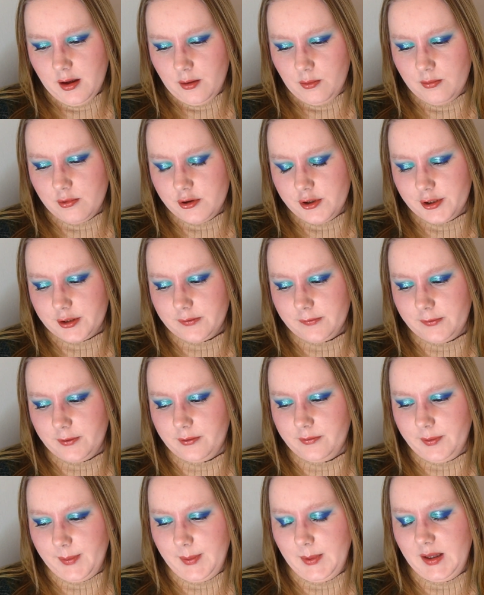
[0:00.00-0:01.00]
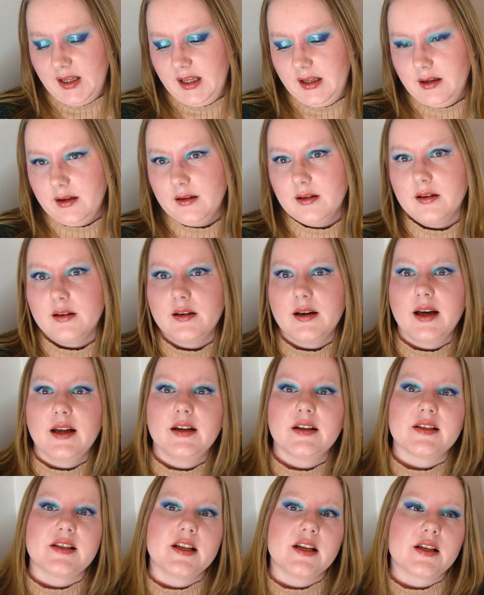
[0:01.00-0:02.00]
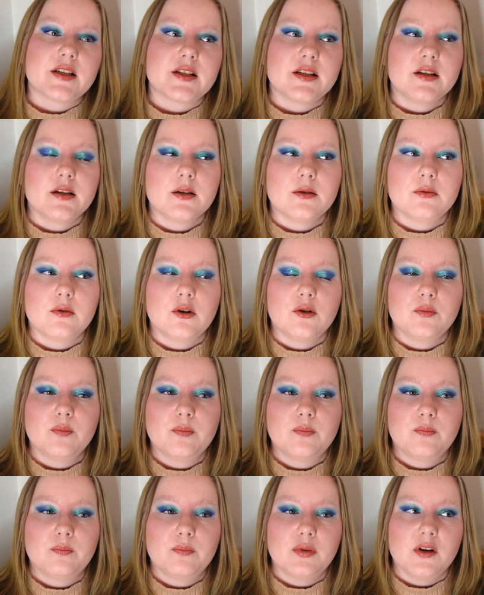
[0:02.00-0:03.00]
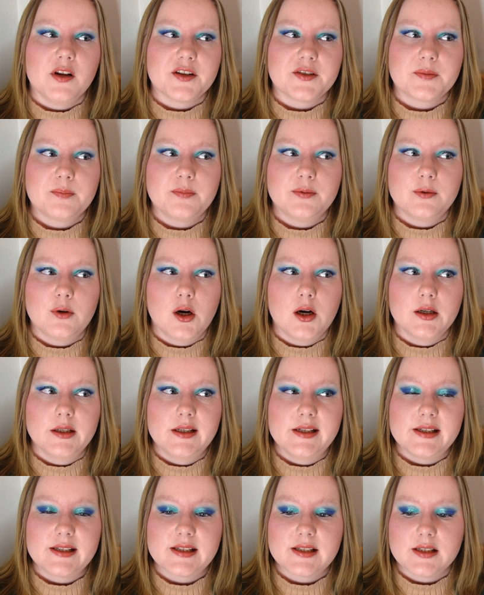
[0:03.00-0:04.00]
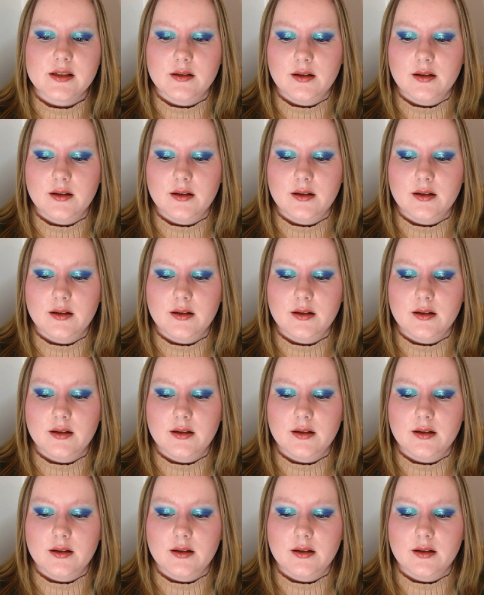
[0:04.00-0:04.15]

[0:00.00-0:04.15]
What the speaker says: worth for me at a 60 euro plus price?